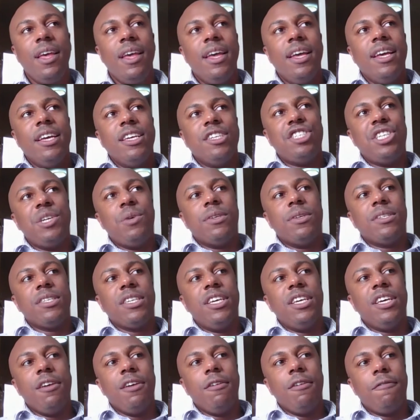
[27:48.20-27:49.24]
She was
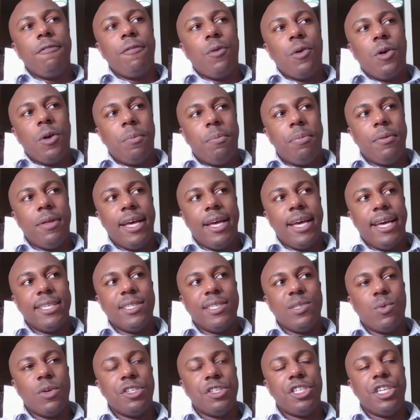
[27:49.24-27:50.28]
looking for a place
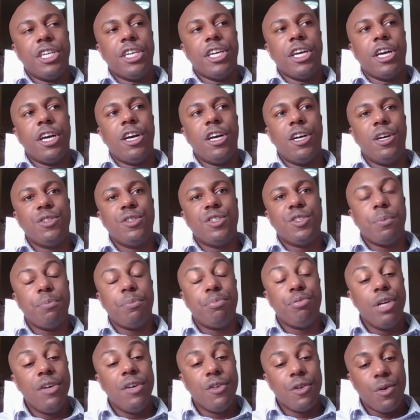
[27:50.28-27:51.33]
where she could host a
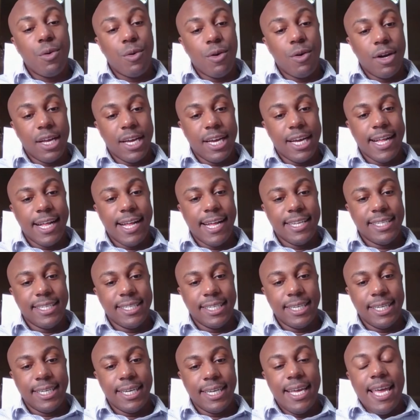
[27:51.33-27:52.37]
pre-recorded
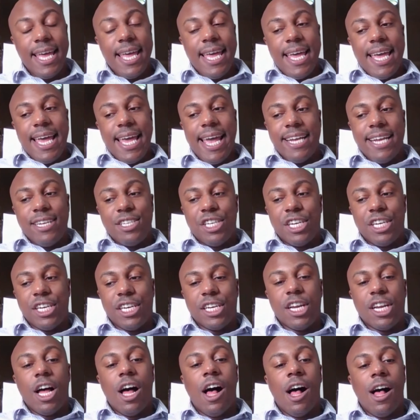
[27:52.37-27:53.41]
content, and she
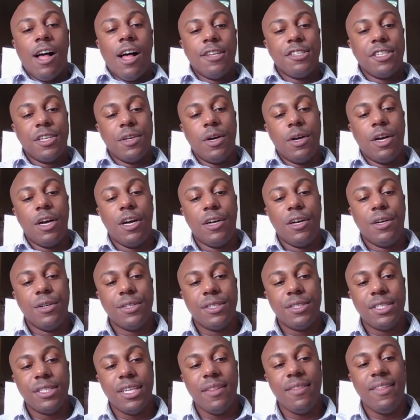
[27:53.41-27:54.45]
could also
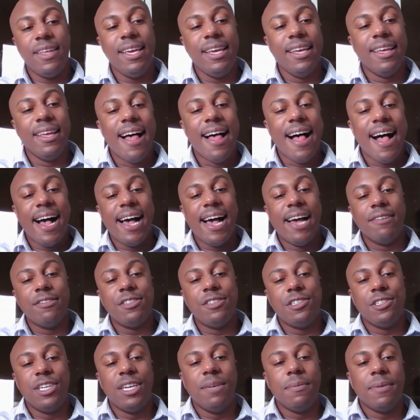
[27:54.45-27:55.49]
host the live
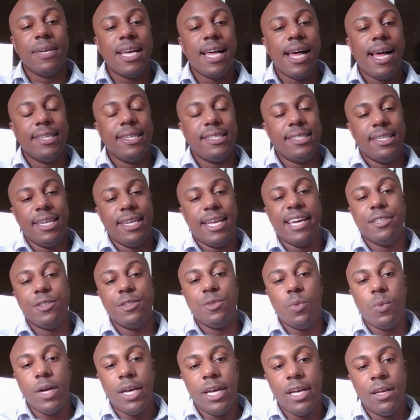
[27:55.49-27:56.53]
stream content as
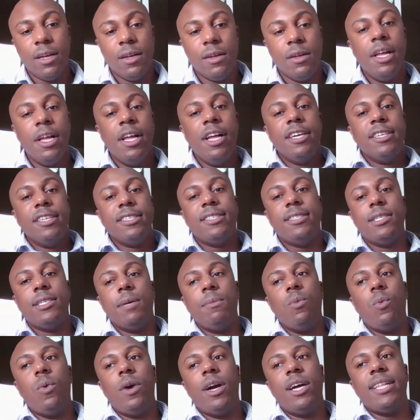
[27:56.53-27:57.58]
well,
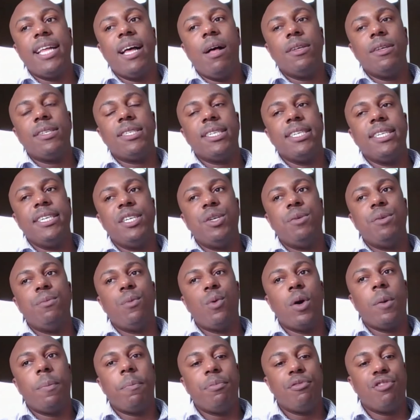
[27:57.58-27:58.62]
somewhere that was a little
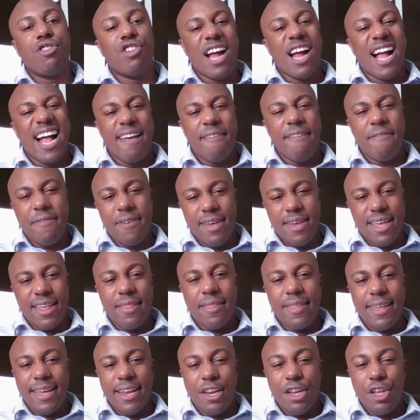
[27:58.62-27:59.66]
more private than